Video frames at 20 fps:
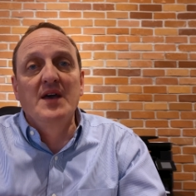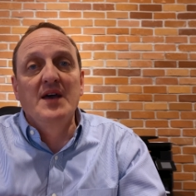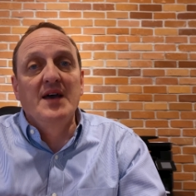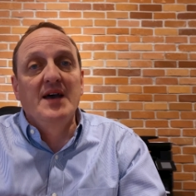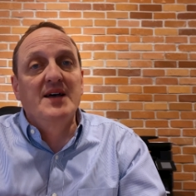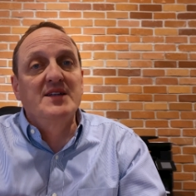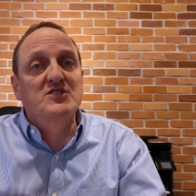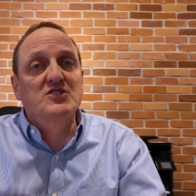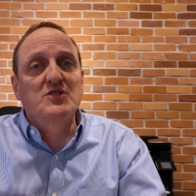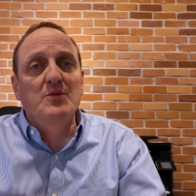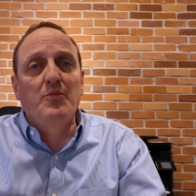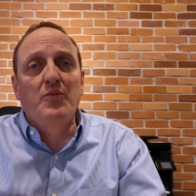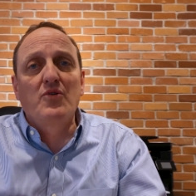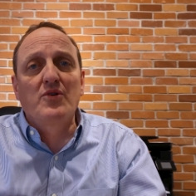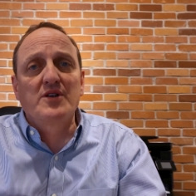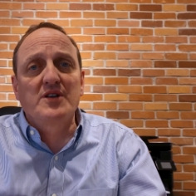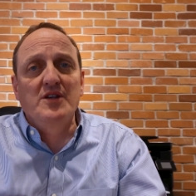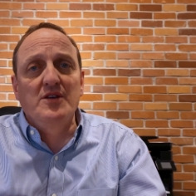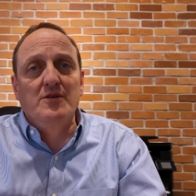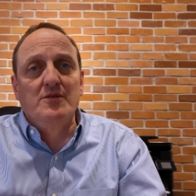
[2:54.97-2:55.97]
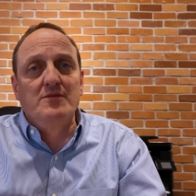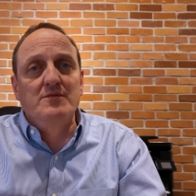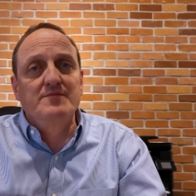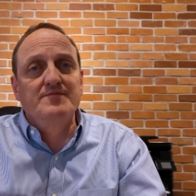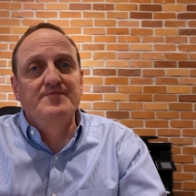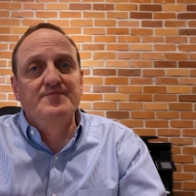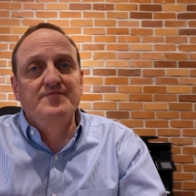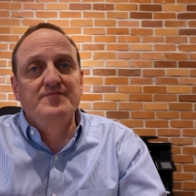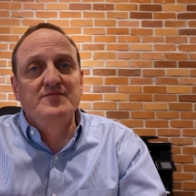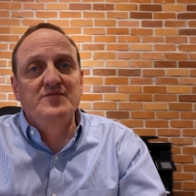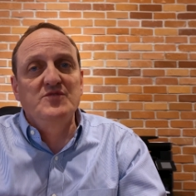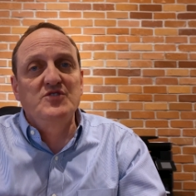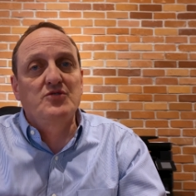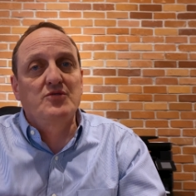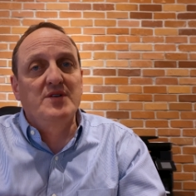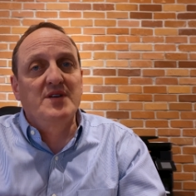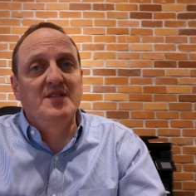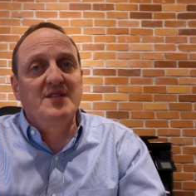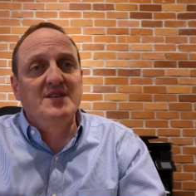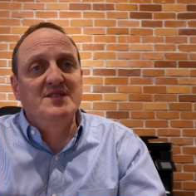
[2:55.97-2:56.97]
and support you
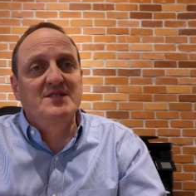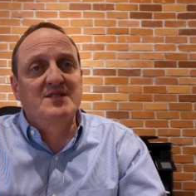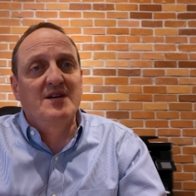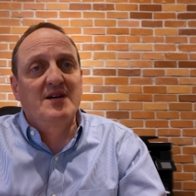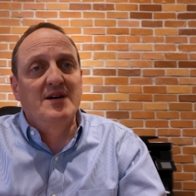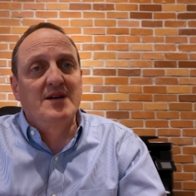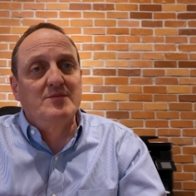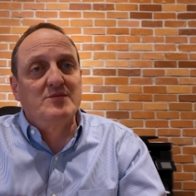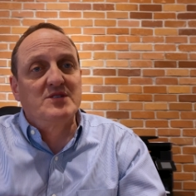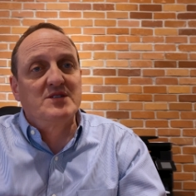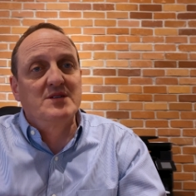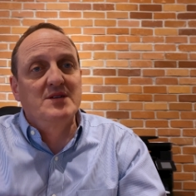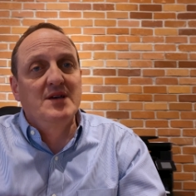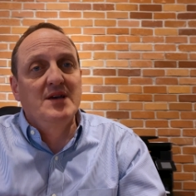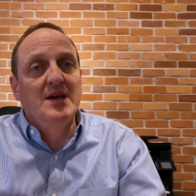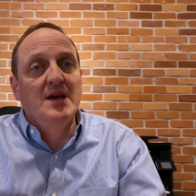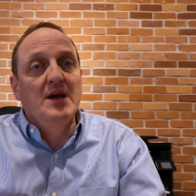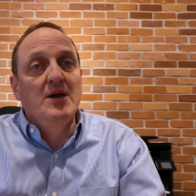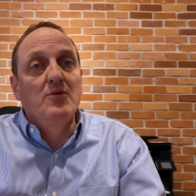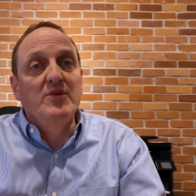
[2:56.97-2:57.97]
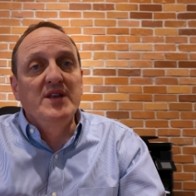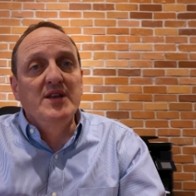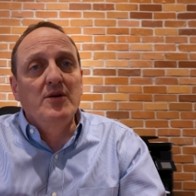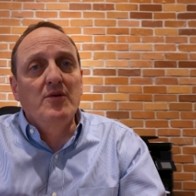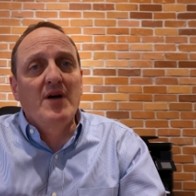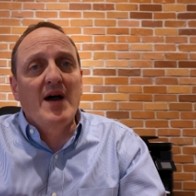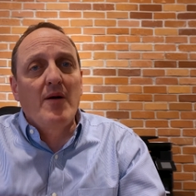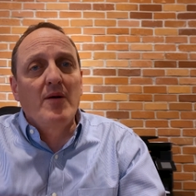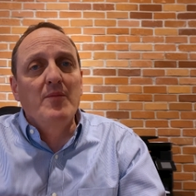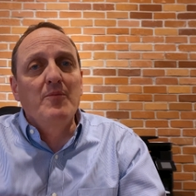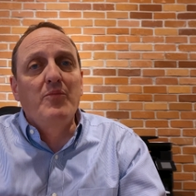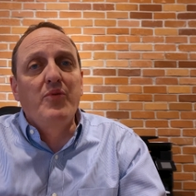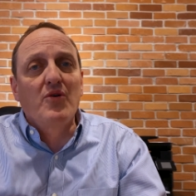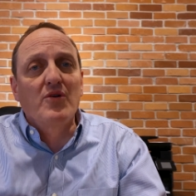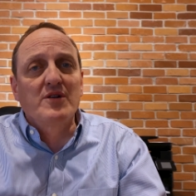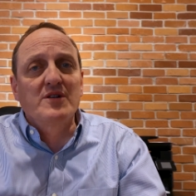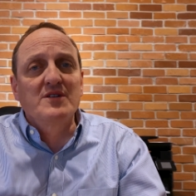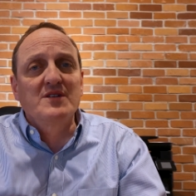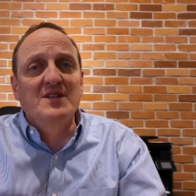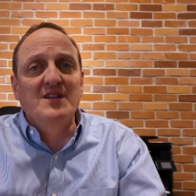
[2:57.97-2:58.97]
during these times. We know how
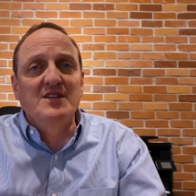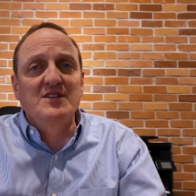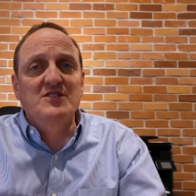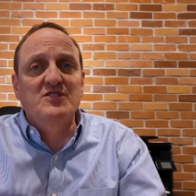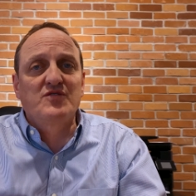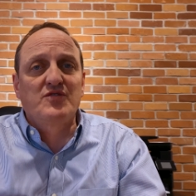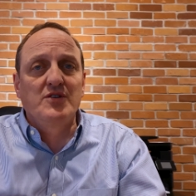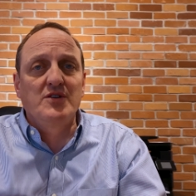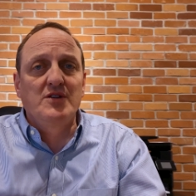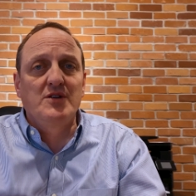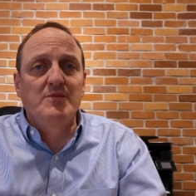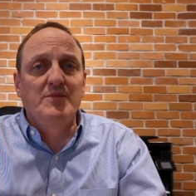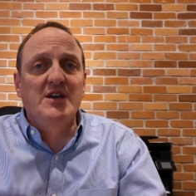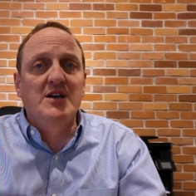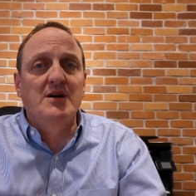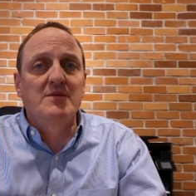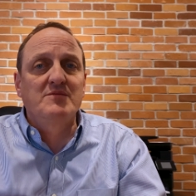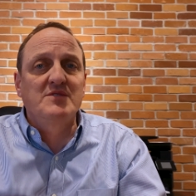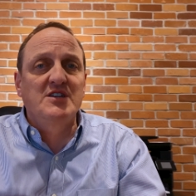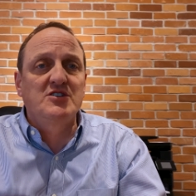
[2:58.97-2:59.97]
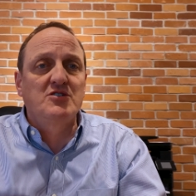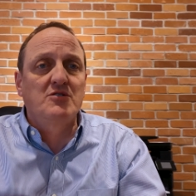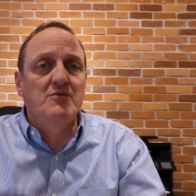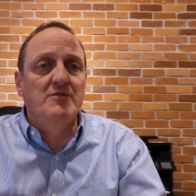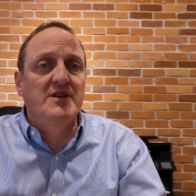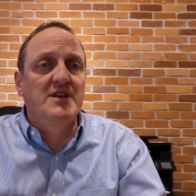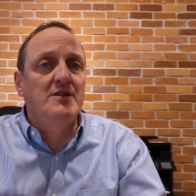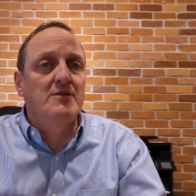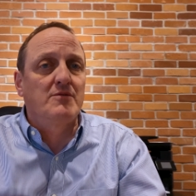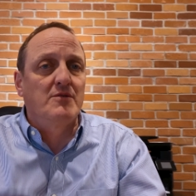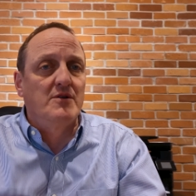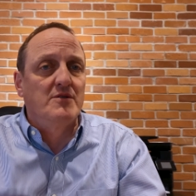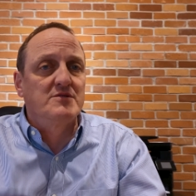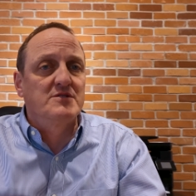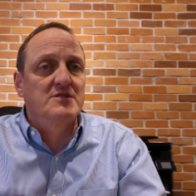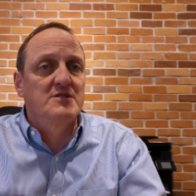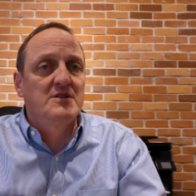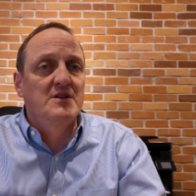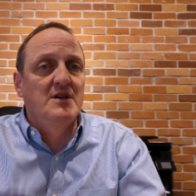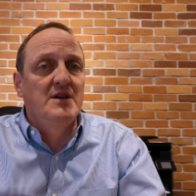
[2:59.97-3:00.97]
important it is for you to become digital
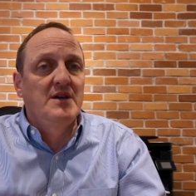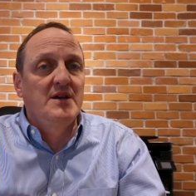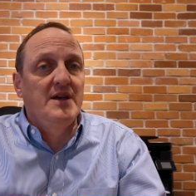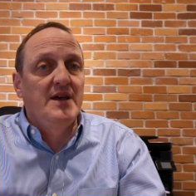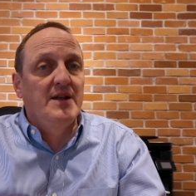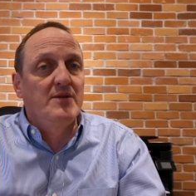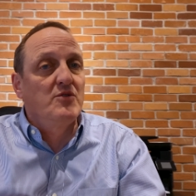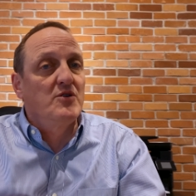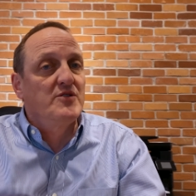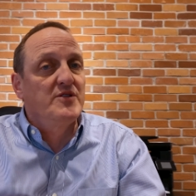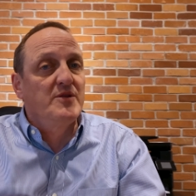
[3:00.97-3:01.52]
heroes, and we'll